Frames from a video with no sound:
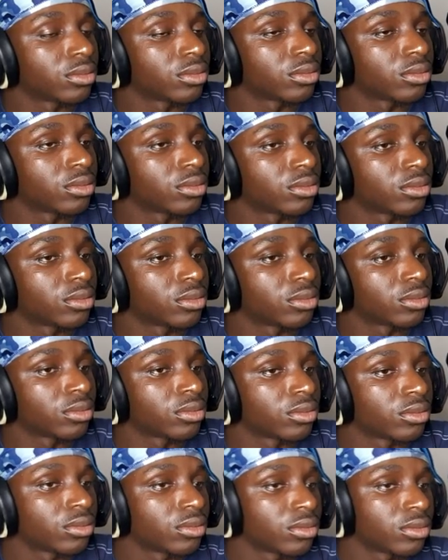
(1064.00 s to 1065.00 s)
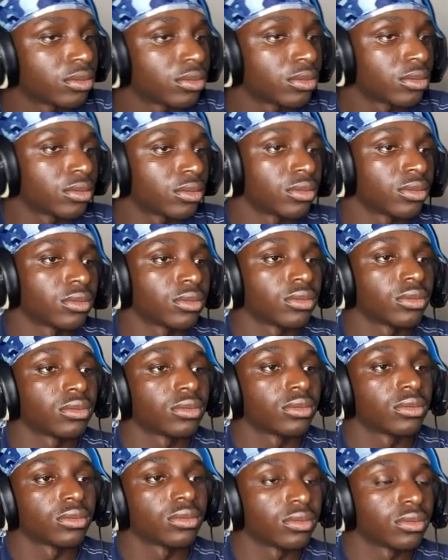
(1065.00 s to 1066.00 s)

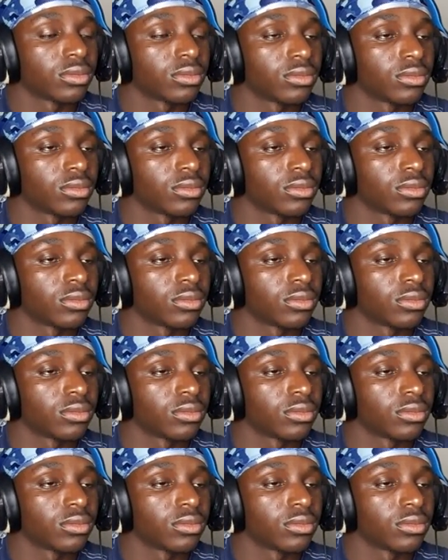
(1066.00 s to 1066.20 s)
This person isn't speaking.